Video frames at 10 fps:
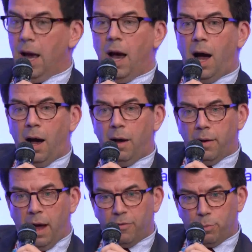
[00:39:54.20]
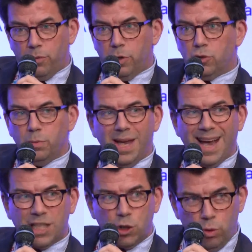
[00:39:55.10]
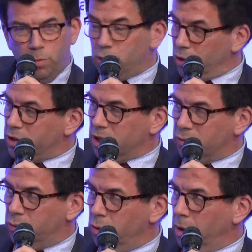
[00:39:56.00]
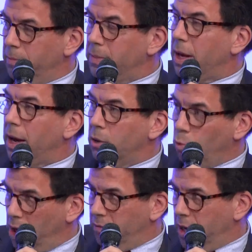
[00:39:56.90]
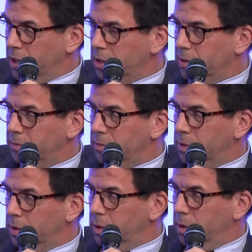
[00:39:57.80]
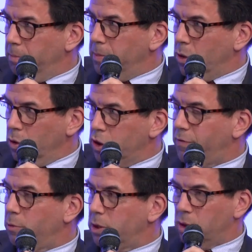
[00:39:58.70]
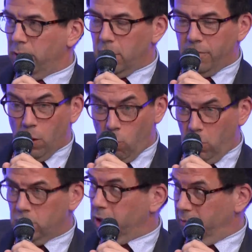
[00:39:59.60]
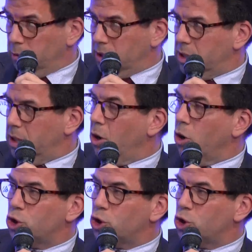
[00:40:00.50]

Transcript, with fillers: uh, have proven to be extremely successful. And why that? Because there, is, there was and there is still a